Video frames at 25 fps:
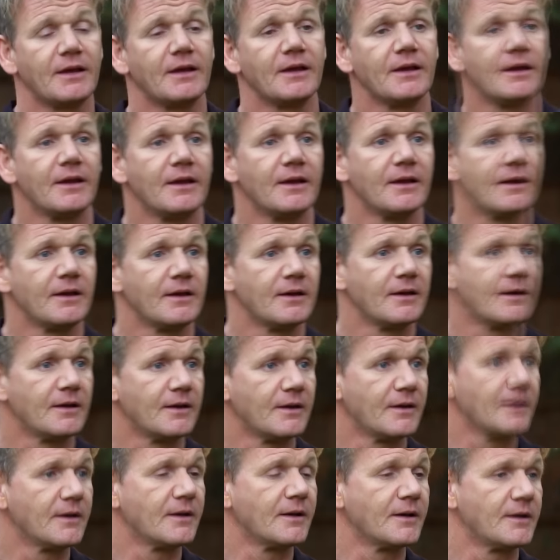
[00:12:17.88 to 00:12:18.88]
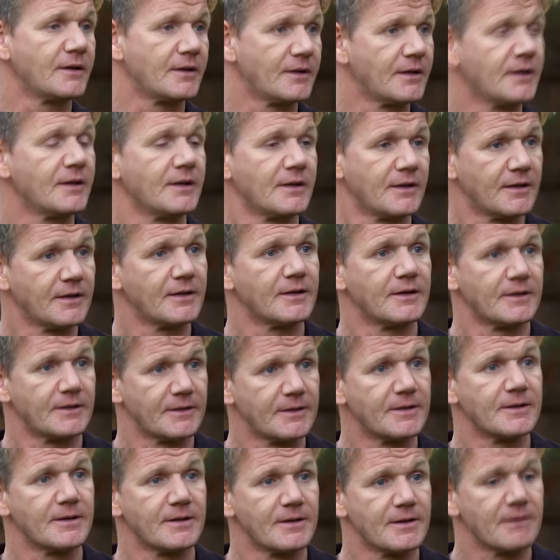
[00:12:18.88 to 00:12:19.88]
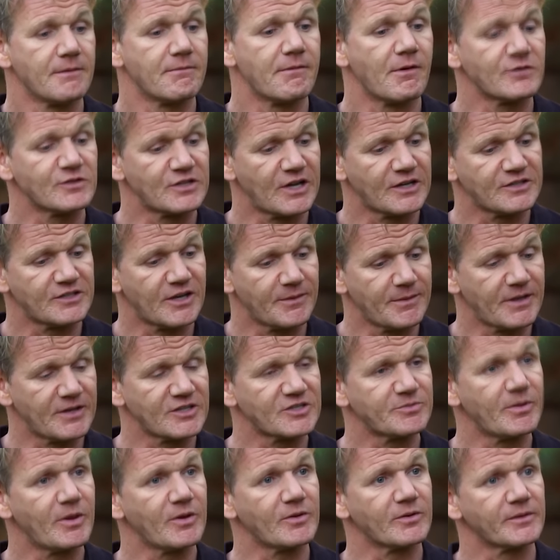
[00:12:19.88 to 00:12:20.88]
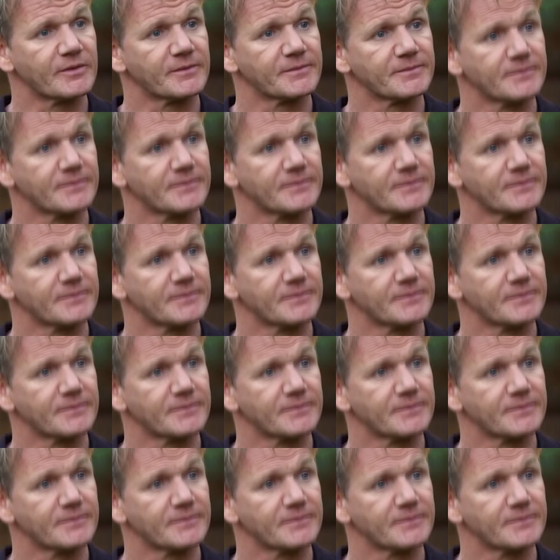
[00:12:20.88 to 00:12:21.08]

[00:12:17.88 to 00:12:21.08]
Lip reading: I think I know what's going on here. When was the last time you had a smoke?